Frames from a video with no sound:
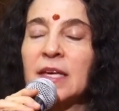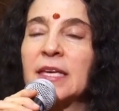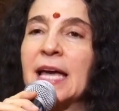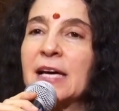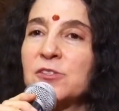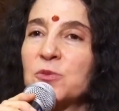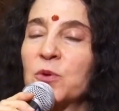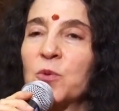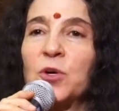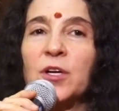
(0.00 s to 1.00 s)
Yes,
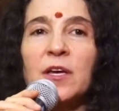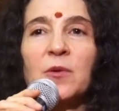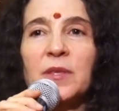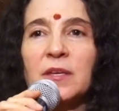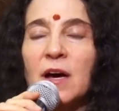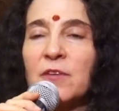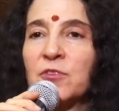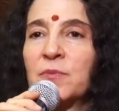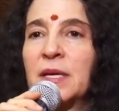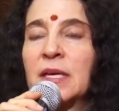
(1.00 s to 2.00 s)
we're working with
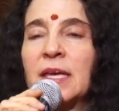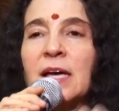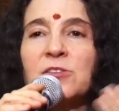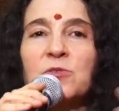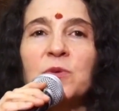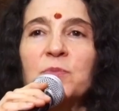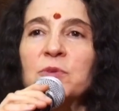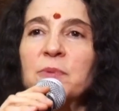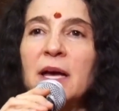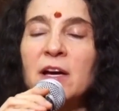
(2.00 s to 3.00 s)
government. Yes, we're
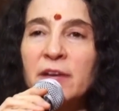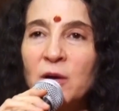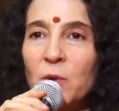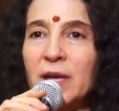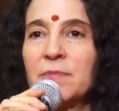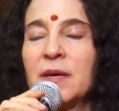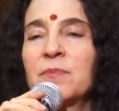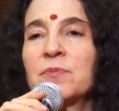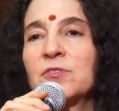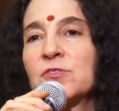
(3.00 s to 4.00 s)
preparing white
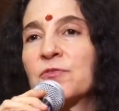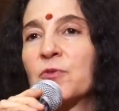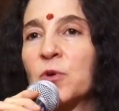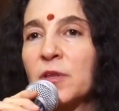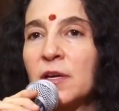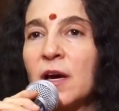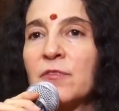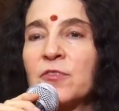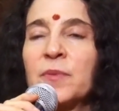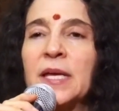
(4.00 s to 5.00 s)
papers for the
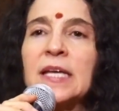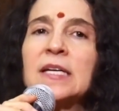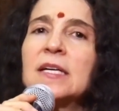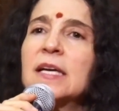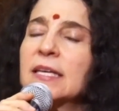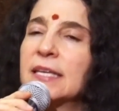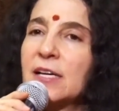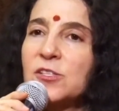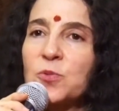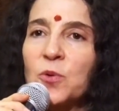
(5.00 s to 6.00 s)
government.
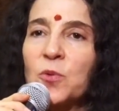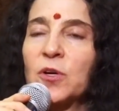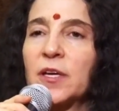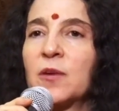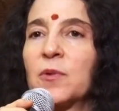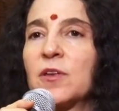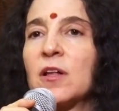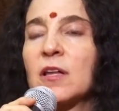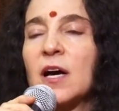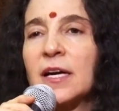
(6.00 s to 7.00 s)
Yes, we're working with
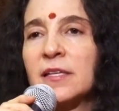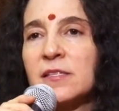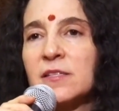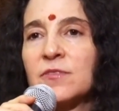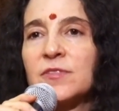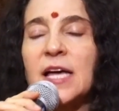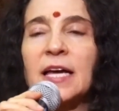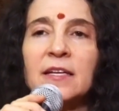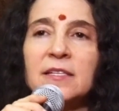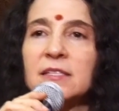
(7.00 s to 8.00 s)
all kinds of
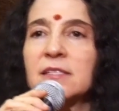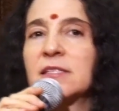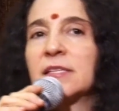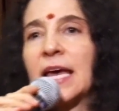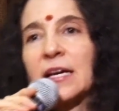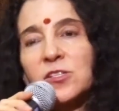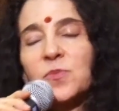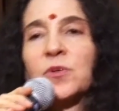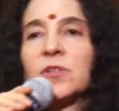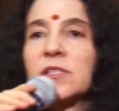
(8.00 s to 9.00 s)
scientists and
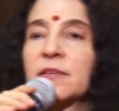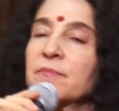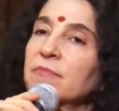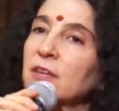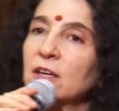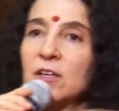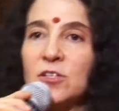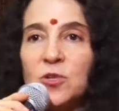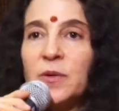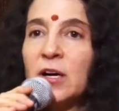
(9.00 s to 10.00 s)
experts and
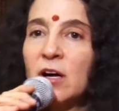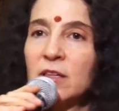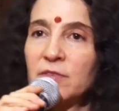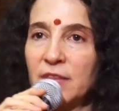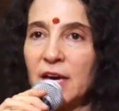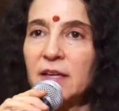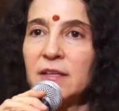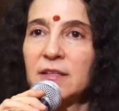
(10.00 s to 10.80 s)
doing all of that.